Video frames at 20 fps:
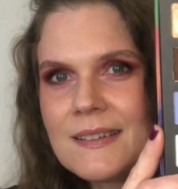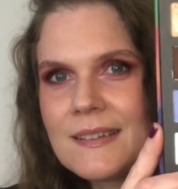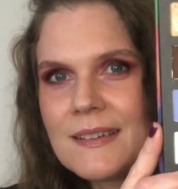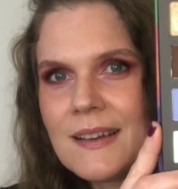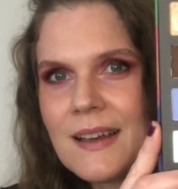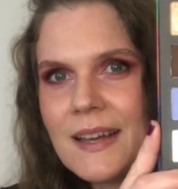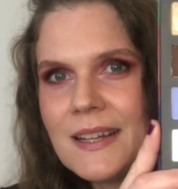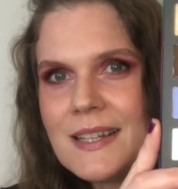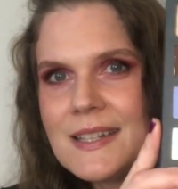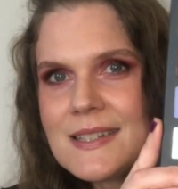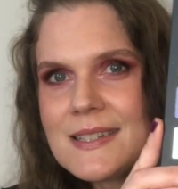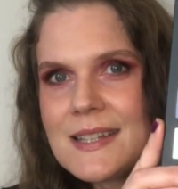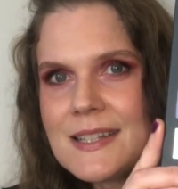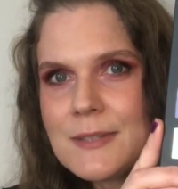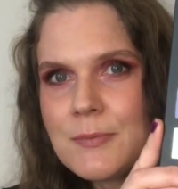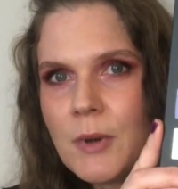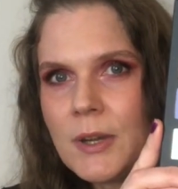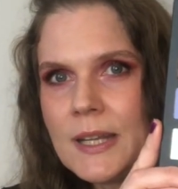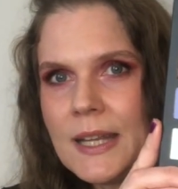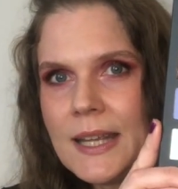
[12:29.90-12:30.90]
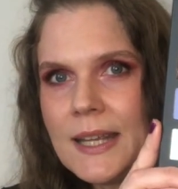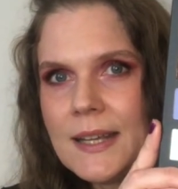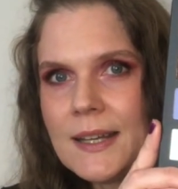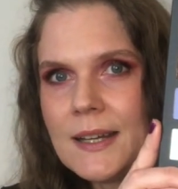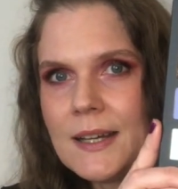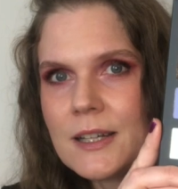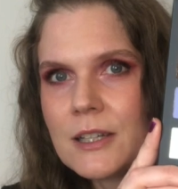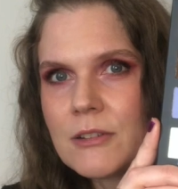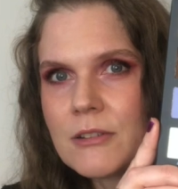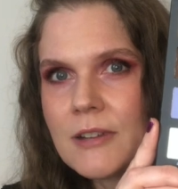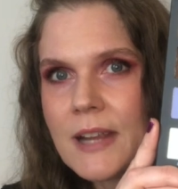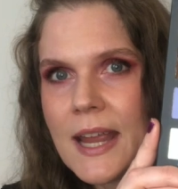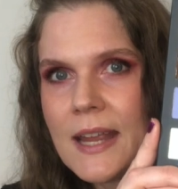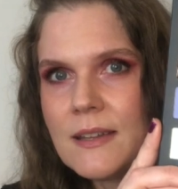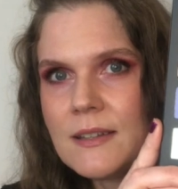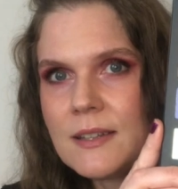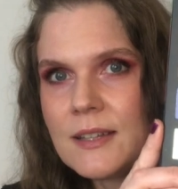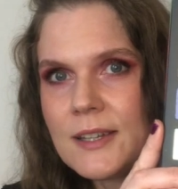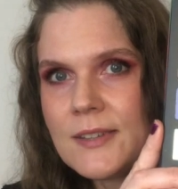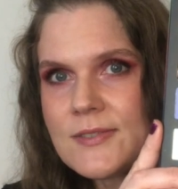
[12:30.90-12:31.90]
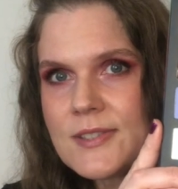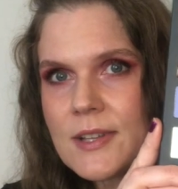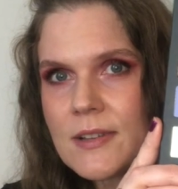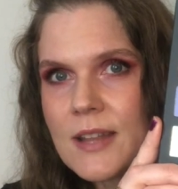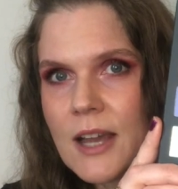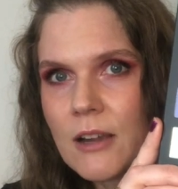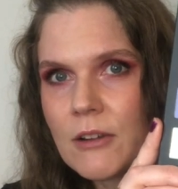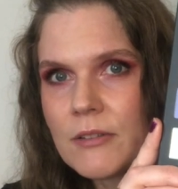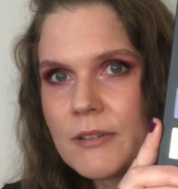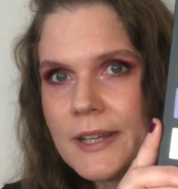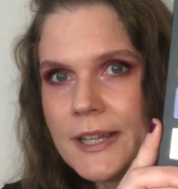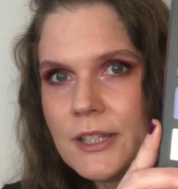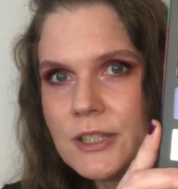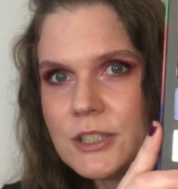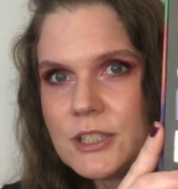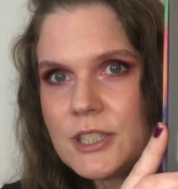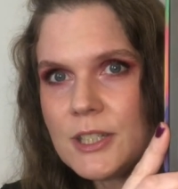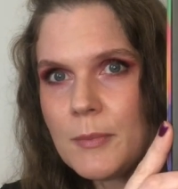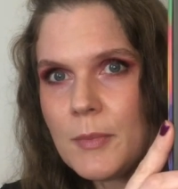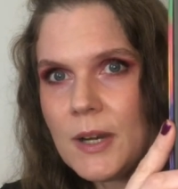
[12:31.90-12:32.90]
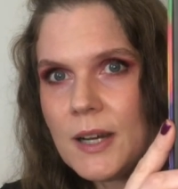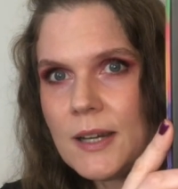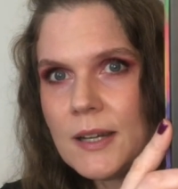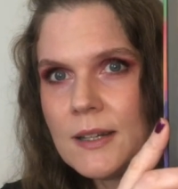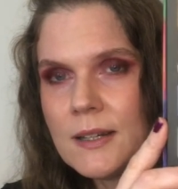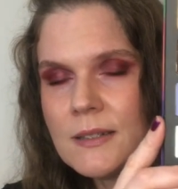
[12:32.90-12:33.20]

And it's this one here, Creative, so that green shimmer.